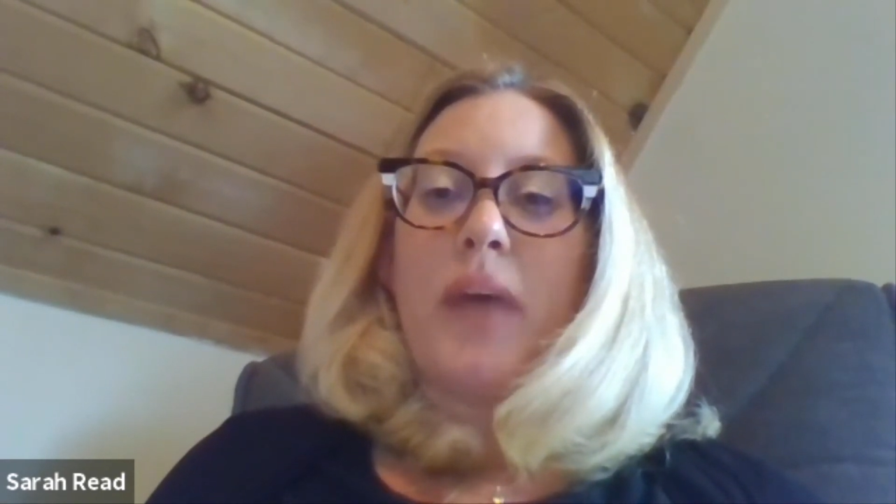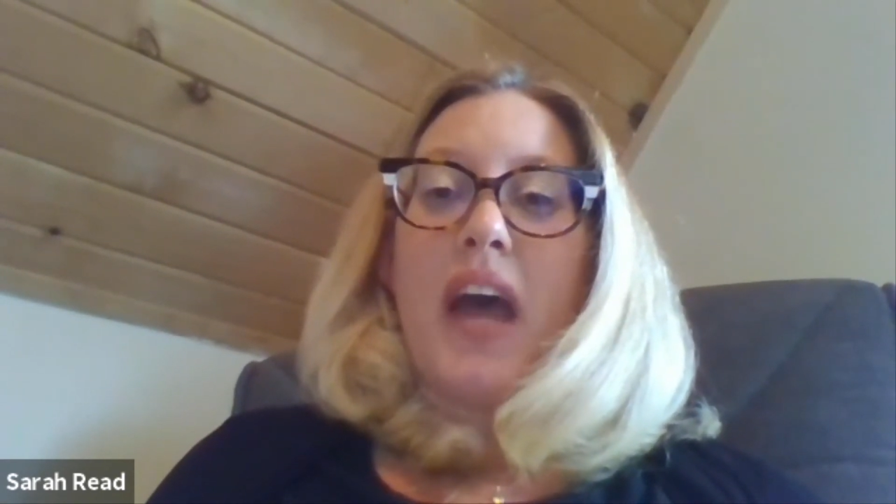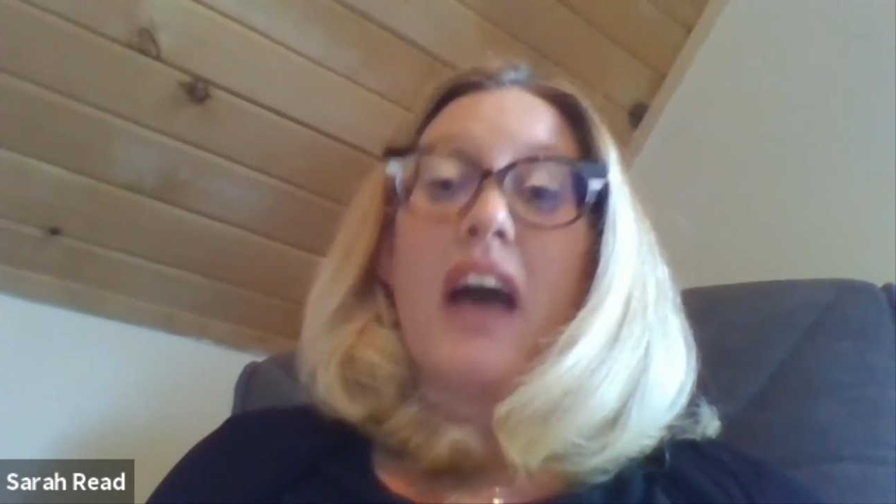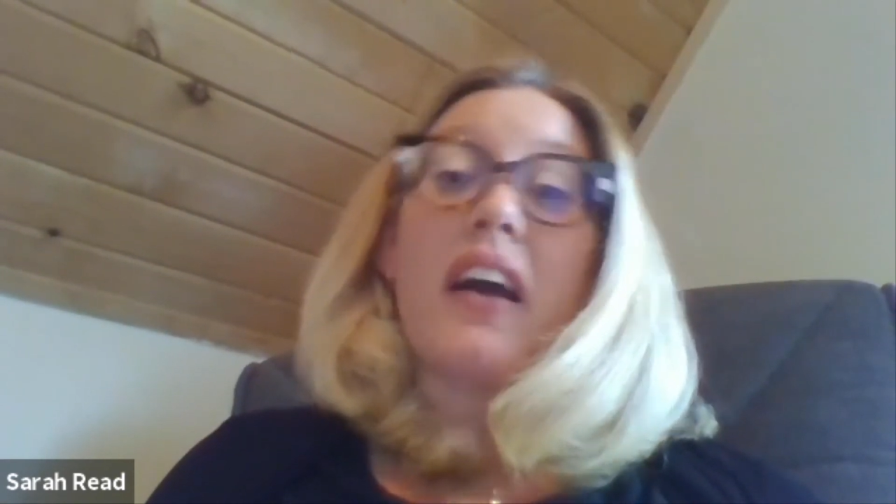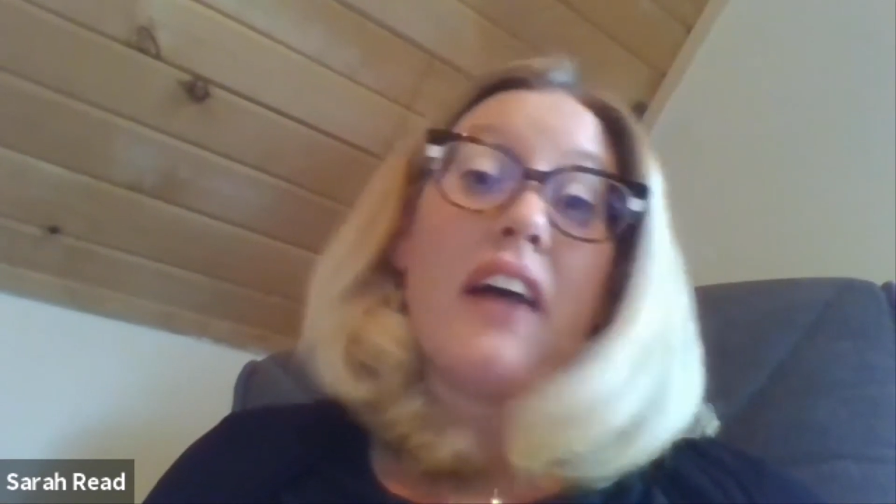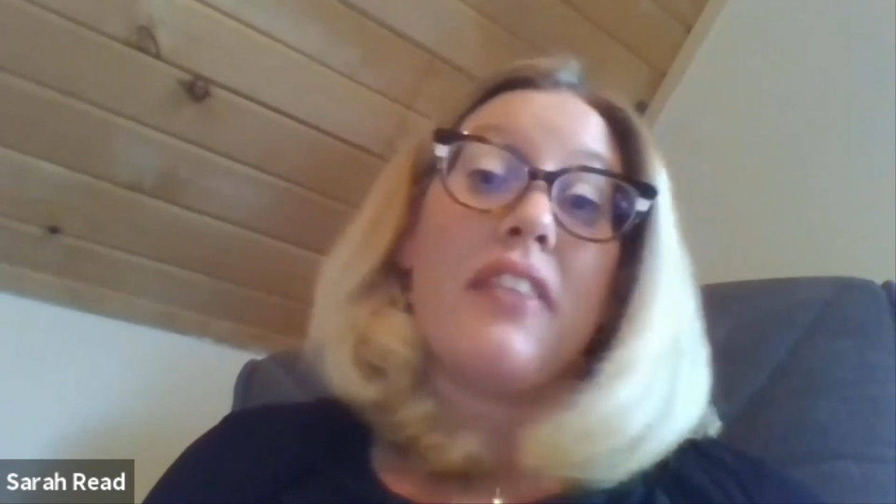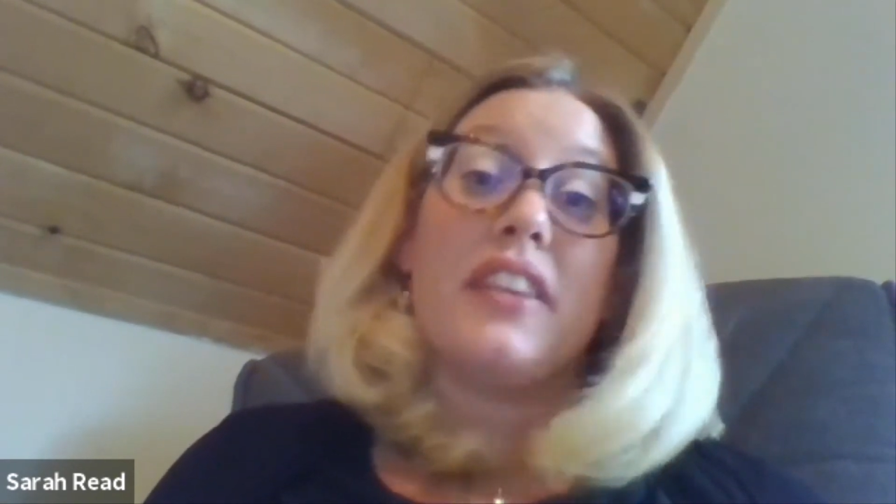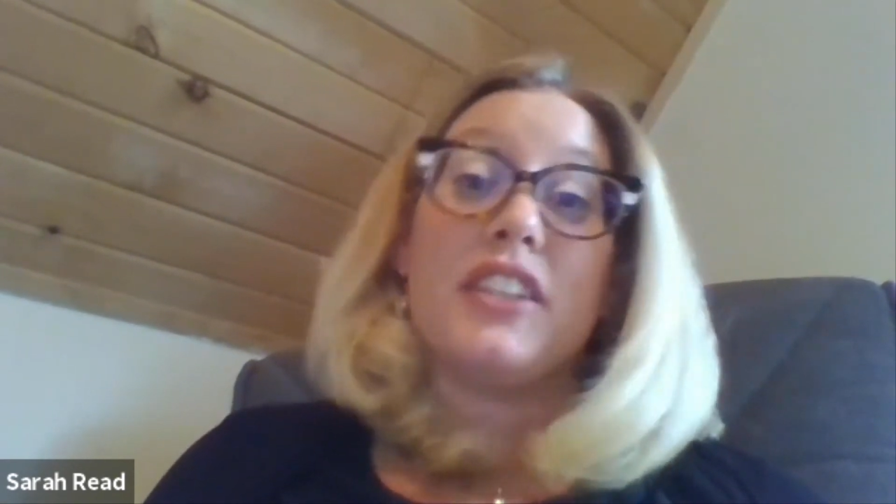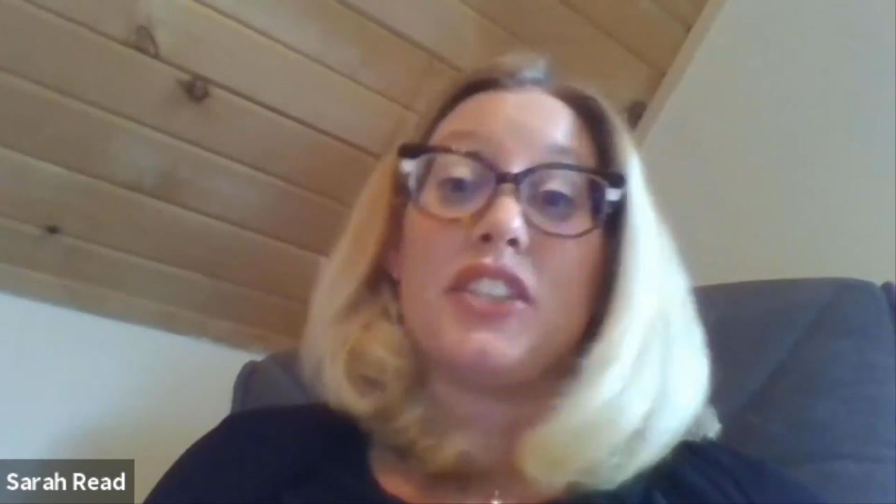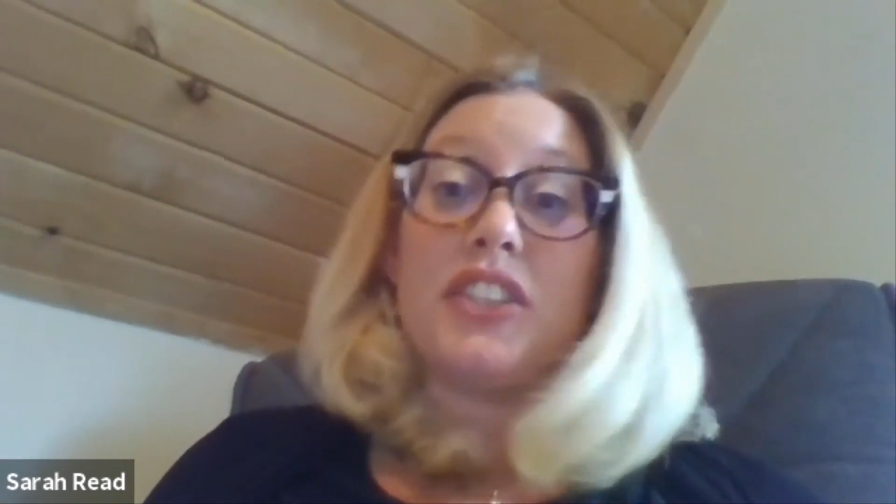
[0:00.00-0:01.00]
back on
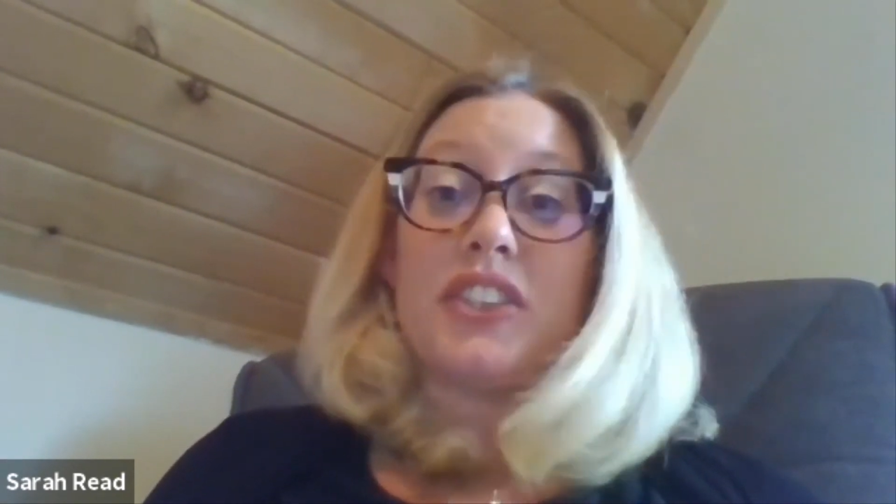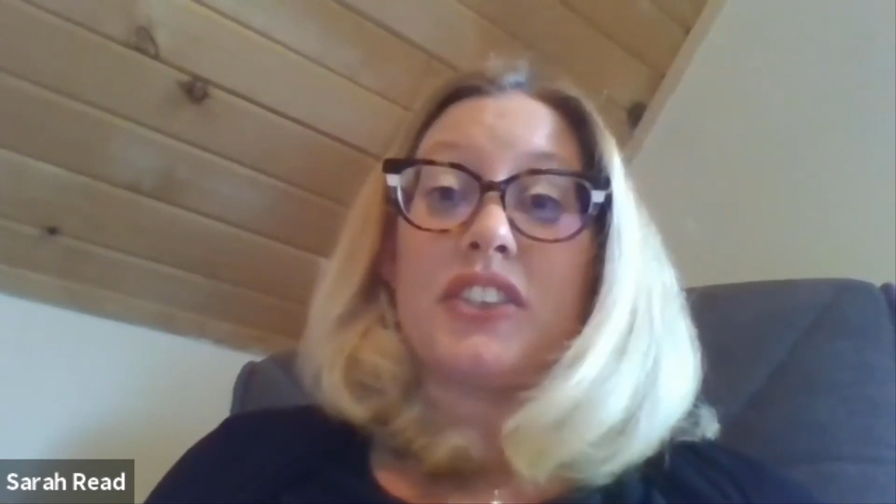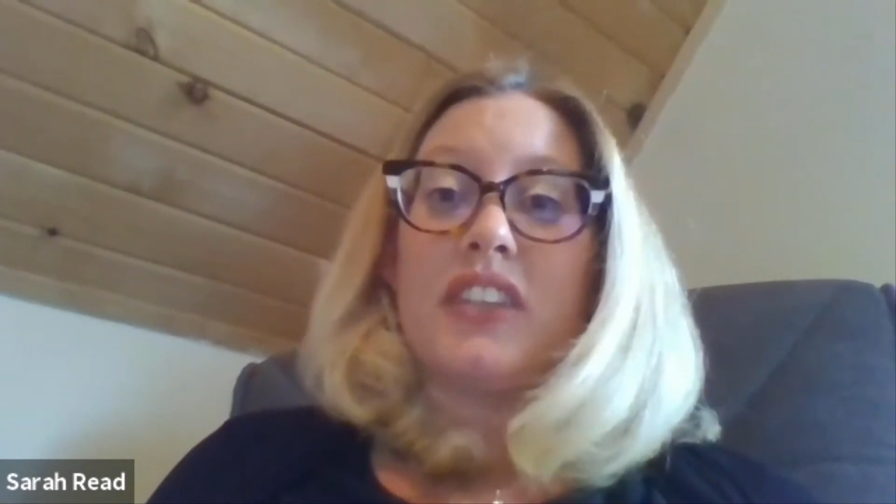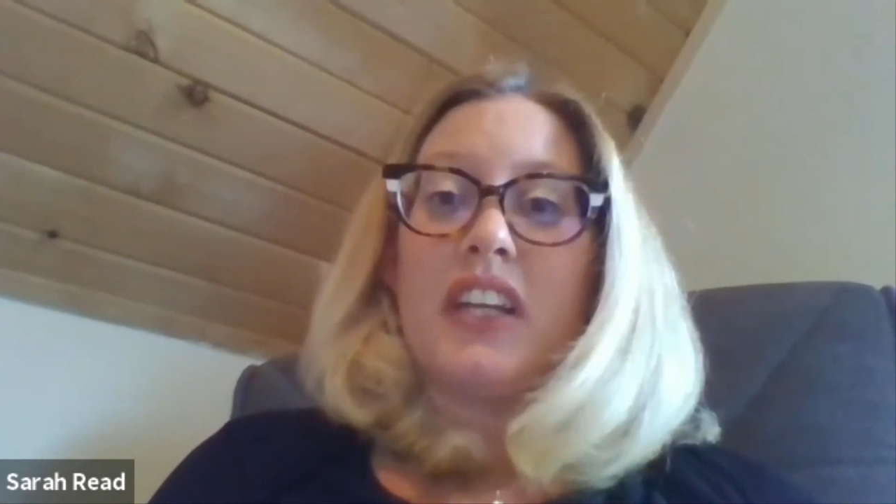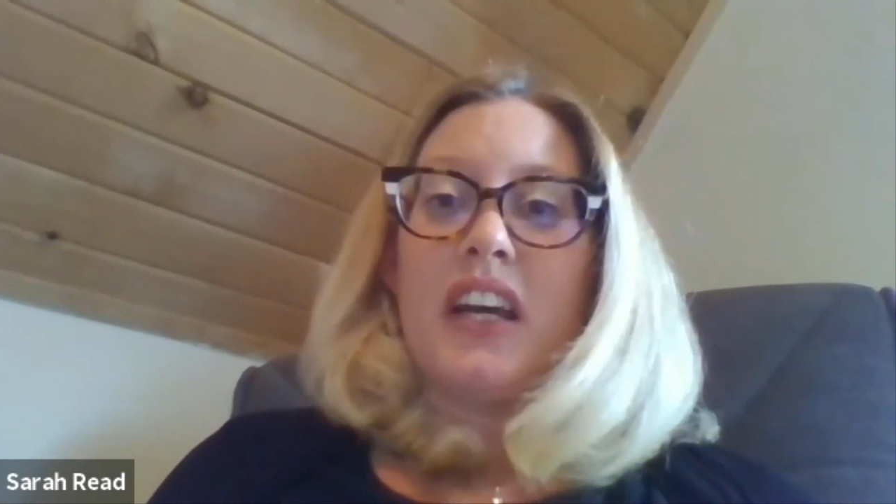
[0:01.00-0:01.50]
this year,